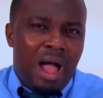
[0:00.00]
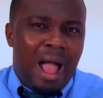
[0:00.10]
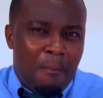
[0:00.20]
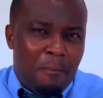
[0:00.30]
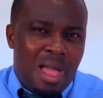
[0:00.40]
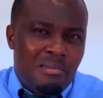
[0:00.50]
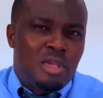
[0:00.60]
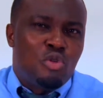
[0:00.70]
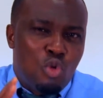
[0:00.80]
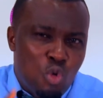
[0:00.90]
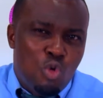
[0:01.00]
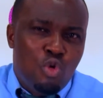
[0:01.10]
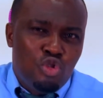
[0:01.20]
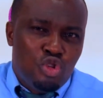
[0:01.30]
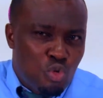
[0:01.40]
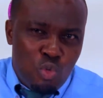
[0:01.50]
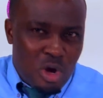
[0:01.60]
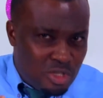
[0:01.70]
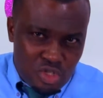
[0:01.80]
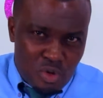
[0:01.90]
are marrying who you
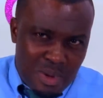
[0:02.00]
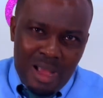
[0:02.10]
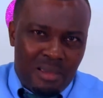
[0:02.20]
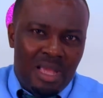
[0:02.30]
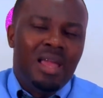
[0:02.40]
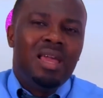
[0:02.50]
want to marry.